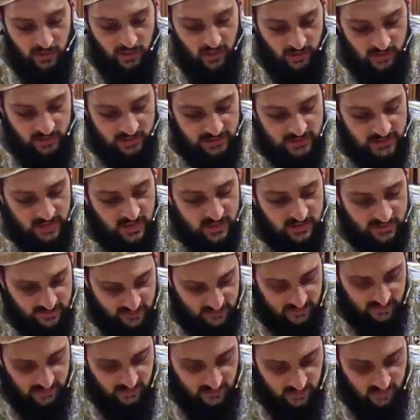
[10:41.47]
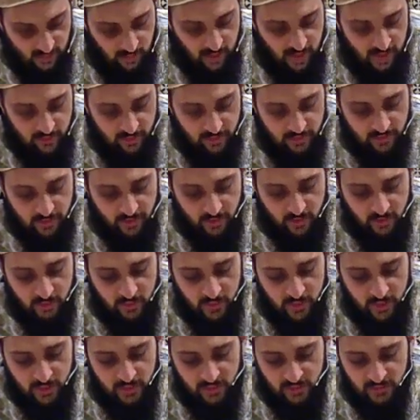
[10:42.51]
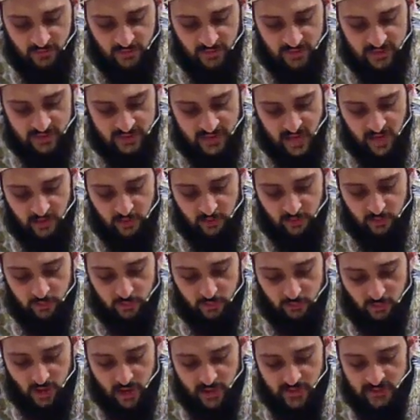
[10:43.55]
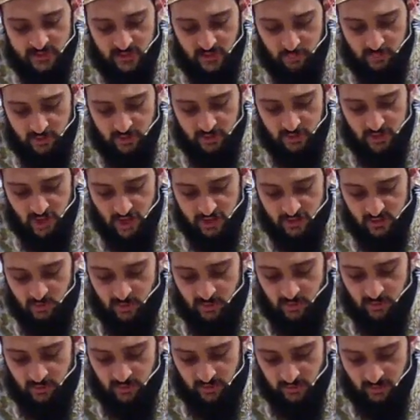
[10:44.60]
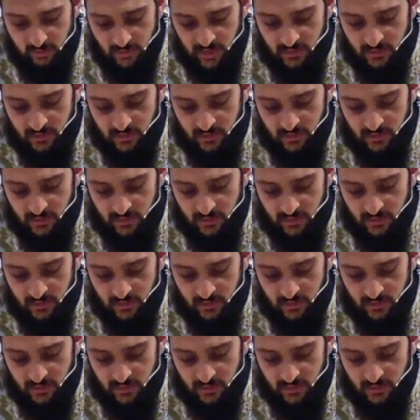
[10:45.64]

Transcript: And it says in the Bible, the Queen of the South will rise up in judgment with the